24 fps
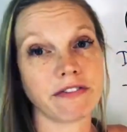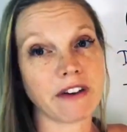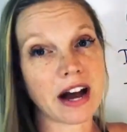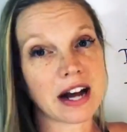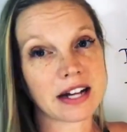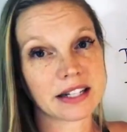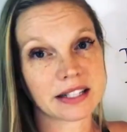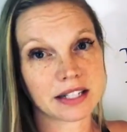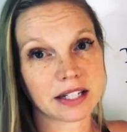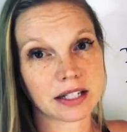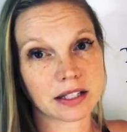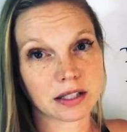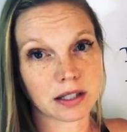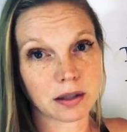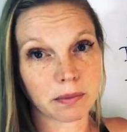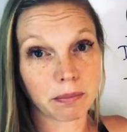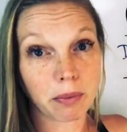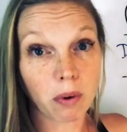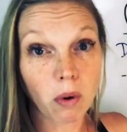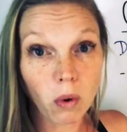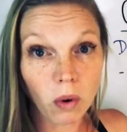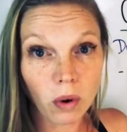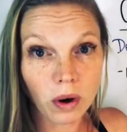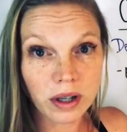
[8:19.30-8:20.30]
fats to
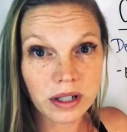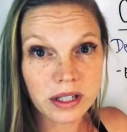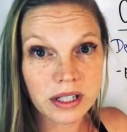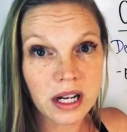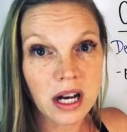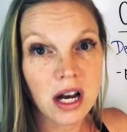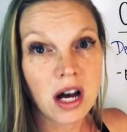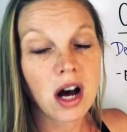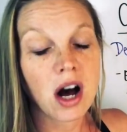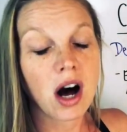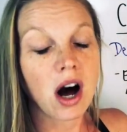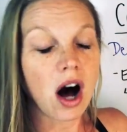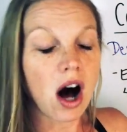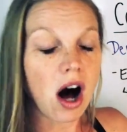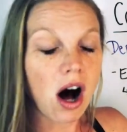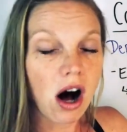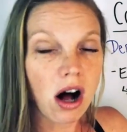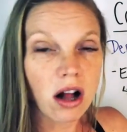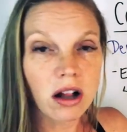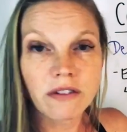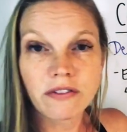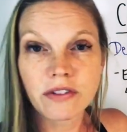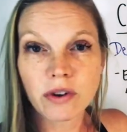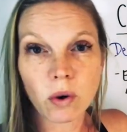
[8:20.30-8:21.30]
support
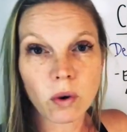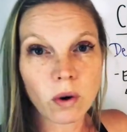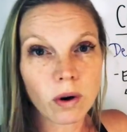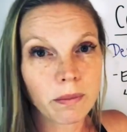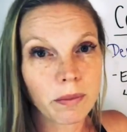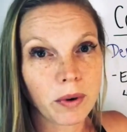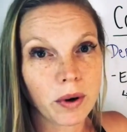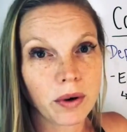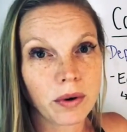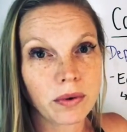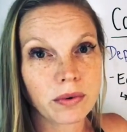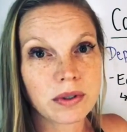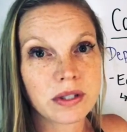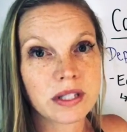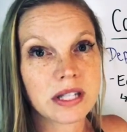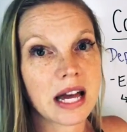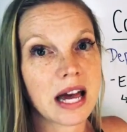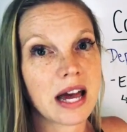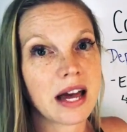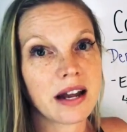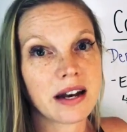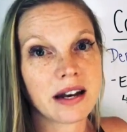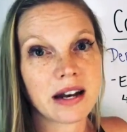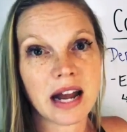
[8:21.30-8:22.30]
all of the hormones
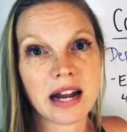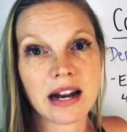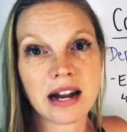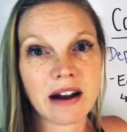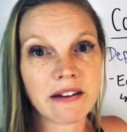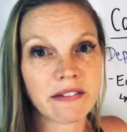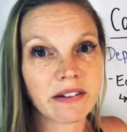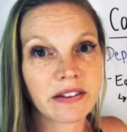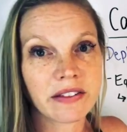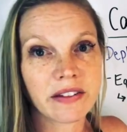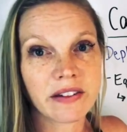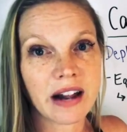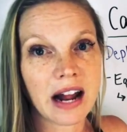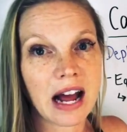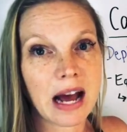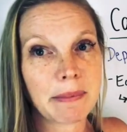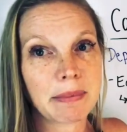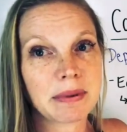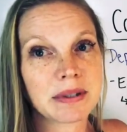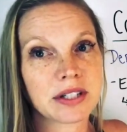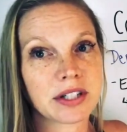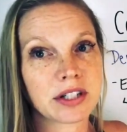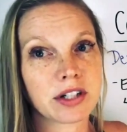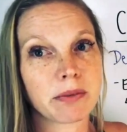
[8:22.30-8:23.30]
and, and everything that
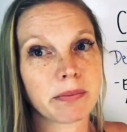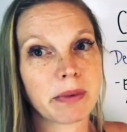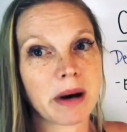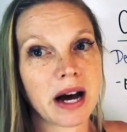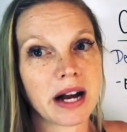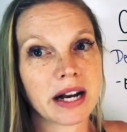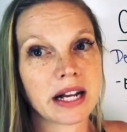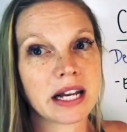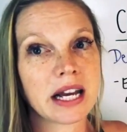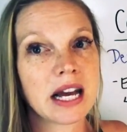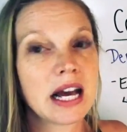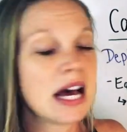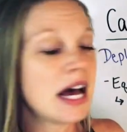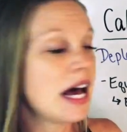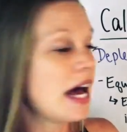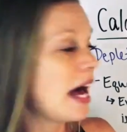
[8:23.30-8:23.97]
happens in your body.